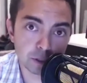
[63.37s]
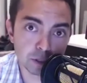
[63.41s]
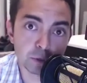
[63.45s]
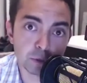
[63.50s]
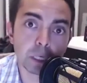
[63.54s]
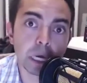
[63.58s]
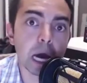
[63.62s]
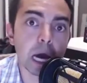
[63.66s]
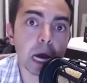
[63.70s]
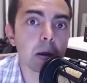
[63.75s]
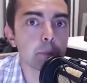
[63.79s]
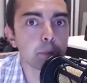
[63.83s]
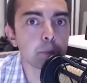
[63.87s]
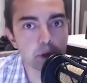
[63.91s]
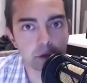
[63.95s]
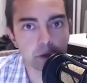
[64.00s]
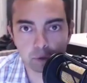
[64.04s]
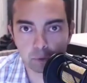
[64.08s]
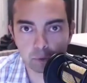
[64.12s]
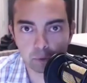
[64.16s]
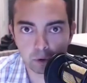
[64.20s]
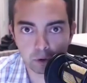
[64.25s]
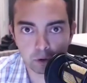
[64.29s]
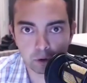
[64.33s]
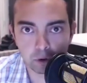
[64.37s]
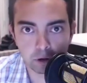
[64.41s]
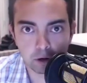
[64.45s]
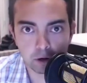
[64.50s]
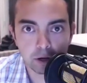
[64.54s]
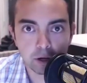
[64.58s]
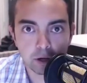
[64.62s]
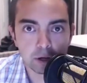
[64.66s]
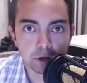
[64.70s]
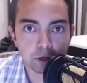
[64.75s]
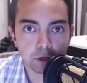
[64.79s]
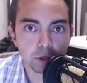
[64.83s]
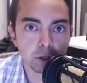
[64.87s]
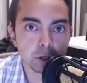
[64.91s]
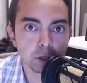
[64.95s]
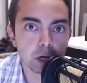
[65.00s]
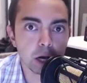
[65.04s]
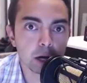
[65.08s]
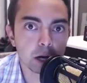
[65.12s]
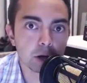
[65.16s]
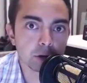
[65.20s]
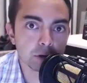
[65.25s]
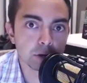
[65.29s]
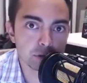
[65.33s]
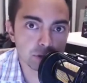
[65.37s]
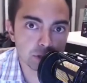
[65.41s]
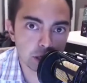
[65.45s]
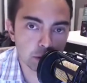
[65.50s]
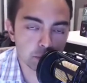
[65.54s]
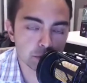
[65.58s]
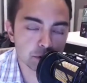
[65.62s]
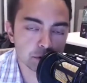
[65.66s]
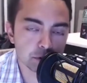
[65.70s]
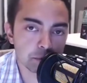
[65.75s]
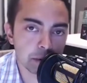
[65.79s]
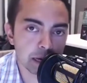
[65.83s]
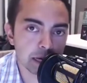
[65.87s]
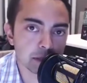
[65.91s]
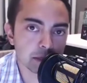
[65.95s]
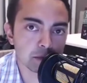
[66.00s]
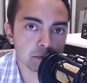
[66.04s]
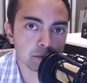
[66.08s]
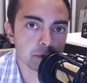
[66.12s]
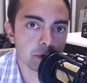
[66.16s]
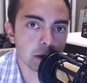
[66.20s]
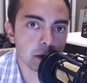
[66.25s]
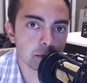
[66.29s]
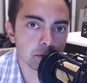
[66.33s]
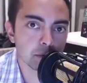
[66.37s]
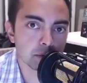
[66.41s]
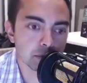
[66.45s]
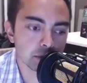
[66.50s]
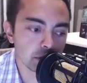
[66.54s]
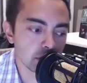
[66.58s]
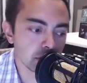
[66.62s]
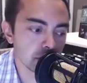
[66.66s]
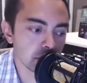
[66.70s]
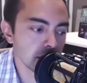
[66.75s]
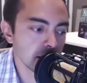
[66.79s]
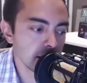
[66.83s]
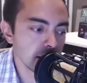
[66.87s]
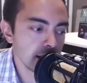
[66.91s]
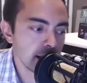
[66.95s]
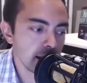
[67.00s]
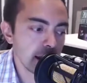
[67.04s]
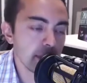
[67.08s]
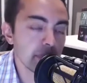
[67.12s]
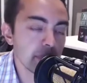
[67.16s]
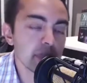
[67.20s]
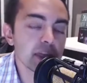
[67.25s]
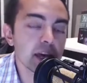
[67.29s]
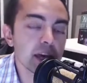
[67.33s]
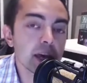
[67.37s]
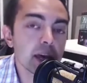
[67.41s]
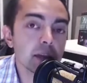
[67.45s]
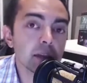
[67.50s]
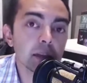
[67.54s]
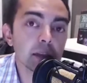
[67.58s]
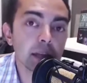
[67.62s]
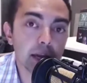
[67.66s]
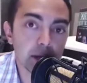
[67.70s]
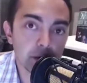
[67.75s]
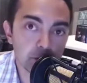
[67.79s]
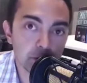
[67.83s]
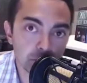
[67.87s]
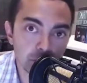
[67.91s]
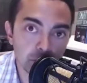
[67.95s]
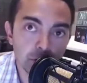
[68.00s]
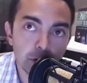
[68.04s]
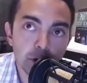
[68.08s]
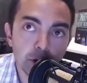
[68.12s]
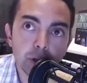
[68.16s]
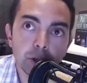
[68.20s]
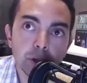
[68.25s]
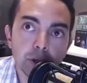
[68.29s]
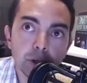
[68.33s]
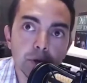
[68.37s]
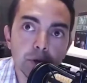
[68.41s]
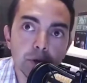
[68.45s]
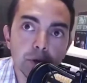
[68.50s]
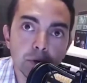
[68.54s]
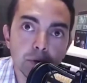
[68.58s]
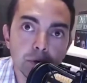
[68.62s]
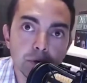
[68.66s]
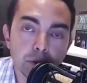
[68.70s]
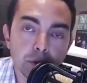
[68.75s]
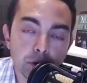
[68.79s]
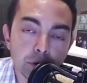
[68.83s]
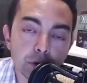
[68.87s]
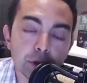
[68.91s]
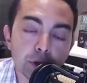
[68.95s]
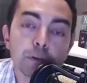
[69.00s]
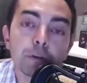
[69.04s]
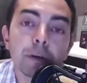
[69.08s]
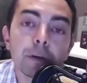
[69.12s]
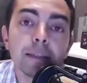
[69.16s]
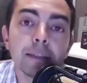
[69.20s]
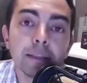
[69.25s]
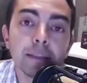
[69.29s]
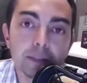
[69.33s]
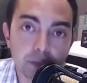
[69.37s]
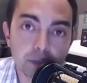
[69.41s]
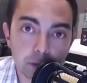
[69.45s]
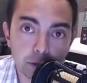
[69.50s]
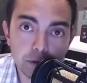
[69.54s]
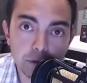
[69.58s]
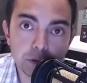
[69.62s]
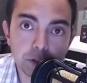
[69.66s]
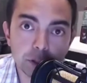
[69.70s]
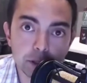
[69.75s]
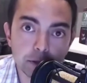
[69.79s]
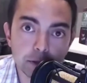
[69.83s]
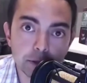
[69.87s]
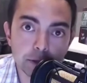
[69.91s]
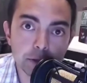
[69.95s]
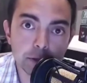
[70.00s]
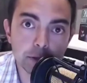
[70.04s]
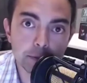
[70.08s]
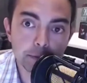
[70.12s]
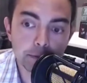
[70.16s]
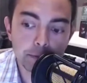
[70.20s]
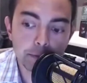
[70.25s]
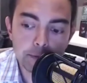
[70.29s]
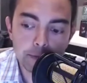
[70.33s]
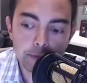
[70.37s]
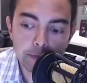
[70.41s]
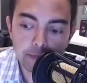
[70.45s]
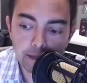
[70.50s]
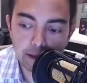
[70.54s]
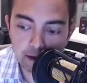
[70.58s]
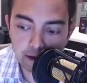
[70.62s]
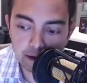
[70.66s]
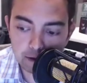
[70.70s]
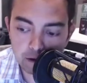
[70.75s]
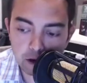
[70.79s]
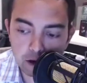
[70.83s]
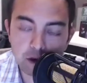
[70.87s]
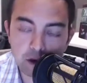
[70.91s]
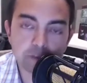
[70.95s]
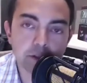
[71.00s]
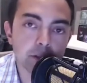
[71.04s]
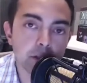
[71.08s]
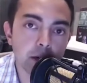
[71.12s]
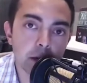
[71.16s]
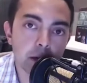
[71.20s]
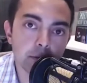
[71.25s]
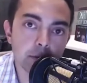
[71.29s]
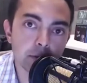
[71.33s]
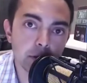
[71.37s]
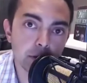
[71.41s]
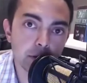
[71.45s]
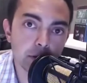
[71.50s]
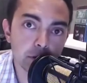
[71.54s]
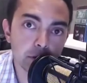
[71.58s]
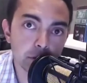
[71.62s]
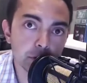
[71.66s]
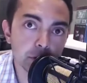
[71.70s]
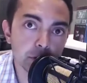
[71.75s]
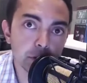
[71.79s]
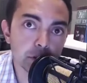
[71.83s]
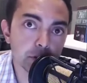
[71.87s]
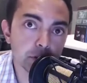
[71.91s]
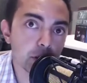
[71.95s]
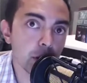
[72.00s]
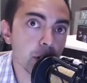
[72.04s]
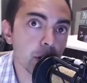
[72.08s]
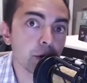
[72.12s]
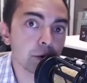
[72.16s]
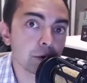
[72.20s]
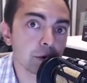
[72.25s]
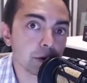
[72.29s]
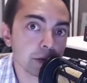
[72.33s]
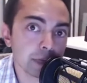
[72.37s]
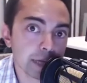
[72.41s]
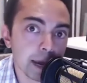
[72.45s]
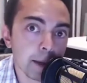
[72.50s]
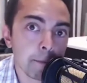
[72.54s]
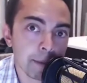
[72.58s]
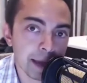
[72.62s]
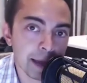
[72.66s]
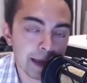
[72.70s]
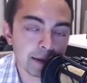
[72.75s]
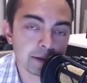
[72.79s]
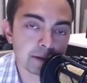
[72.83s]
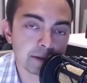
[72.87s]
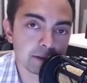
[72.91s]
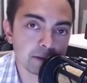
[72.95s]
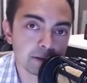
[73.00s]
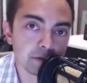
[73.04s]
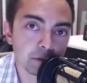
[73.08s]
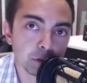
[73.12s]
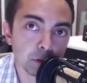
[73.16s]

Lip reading: You got to put in the work. You got to understand what those pains and problems are. And then later you start to create these solutions. And oftentimes those solutions aren't yet passive.